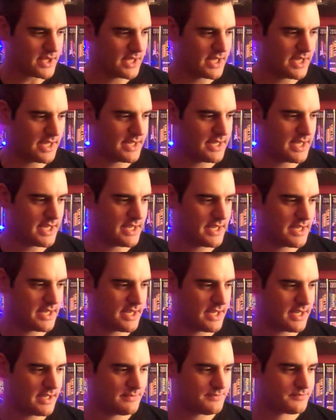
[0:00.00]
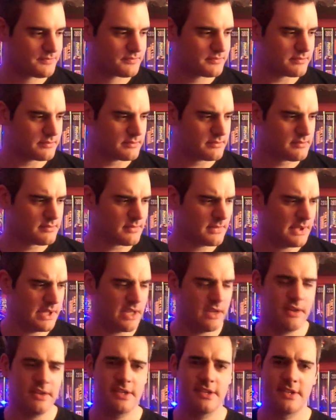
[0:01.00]
and then as
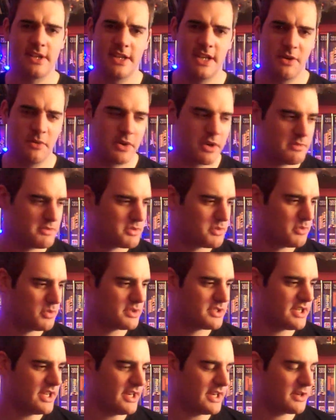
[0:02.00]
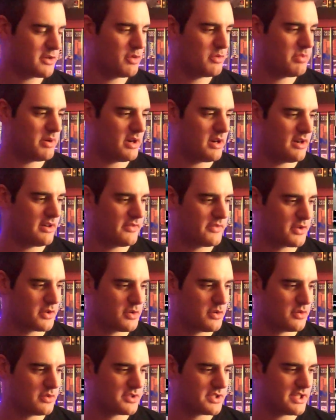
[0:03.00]
I say, now we come to a more technical part of the
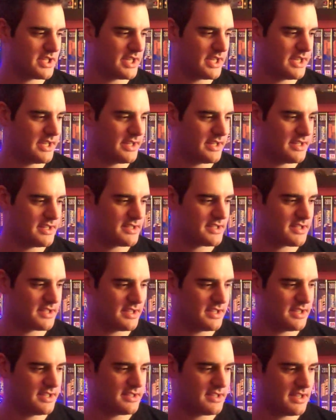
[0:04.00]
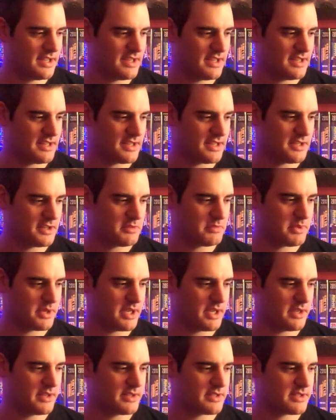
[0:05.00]
course here. It is a little bit
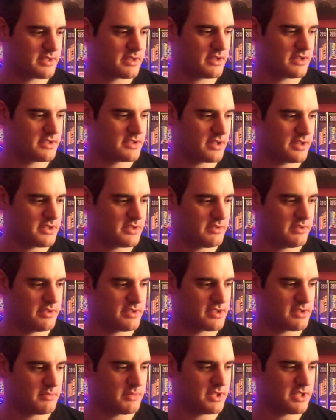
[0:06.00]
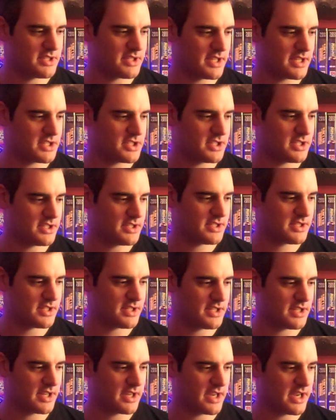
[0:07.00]
tighter in some of these sections, and
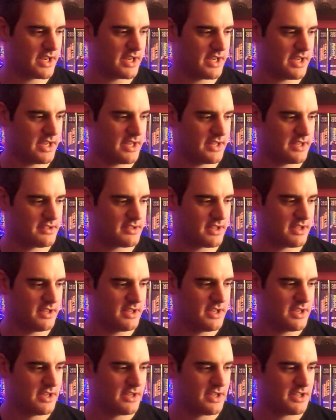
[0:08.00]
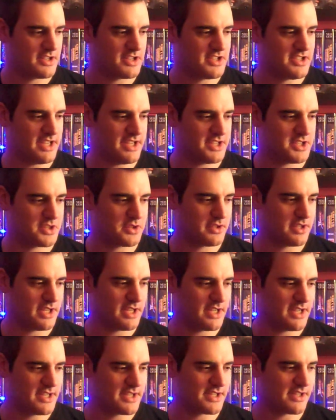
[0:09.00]
again here there's a ditch on the
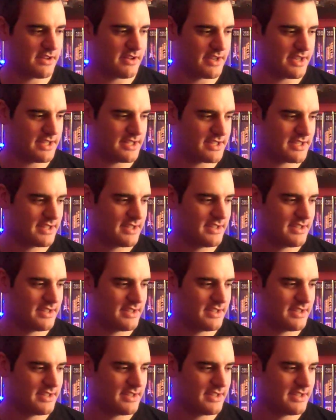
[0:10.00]
inside.